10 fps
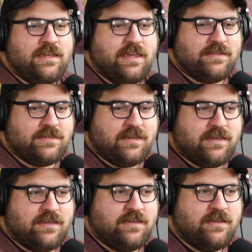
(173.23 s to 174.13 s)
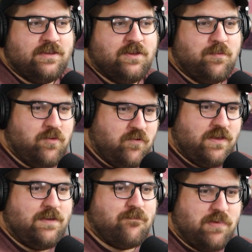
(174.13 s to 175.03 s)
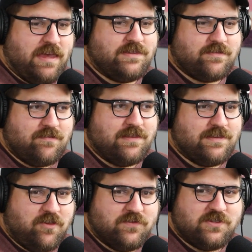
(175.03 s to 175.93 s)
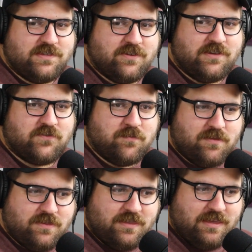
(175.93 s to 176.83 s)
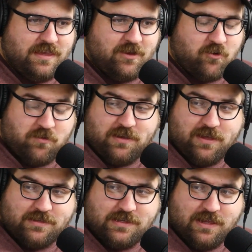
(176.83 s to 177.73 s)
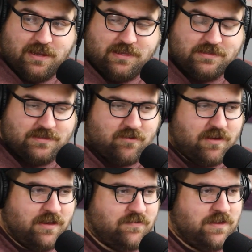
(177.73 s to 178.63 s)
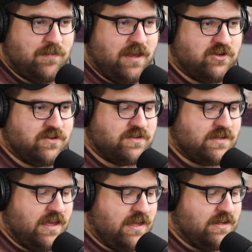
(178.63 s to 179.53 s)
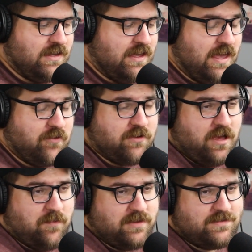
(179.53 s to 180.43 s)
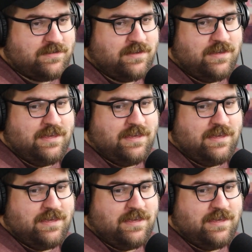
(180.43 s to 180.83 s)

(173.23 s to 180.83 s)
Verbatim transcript: It's a movie based on a television series from the early 1980s starring Lee Majors and uh, Heather Thomas.